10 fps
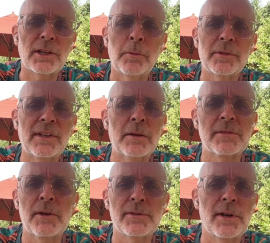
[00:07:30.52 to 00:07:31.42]
A couple
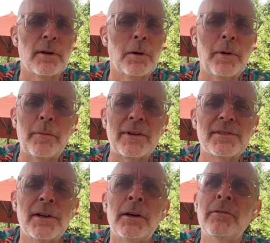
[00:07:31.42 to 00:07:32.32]
times I was there all by
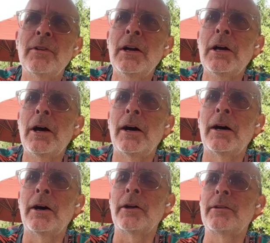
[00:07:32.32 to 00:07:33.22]
myself.
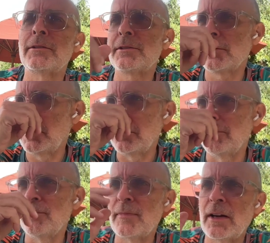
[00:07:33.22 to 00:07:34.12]
There's
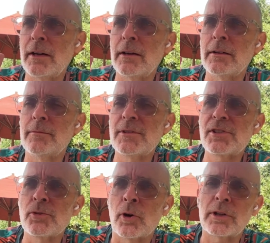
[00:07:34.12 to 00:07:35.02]
some
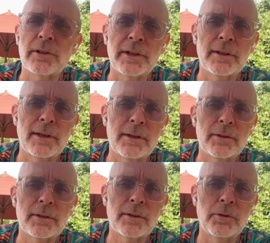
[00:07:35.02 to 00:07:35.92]
snorkeling that
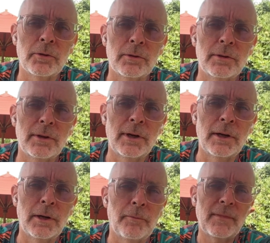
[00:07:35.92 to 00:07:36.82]
you can do
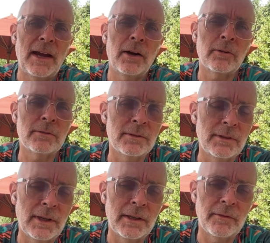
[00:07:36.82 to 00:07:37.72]
out
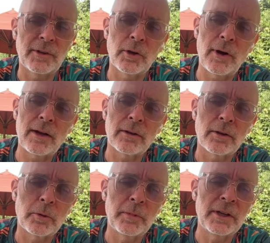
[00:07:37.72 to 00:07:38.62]
if you go out a
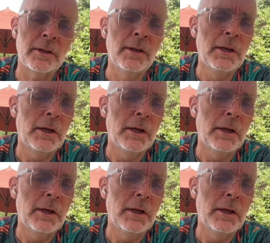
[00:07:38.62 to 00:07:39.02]
little bit.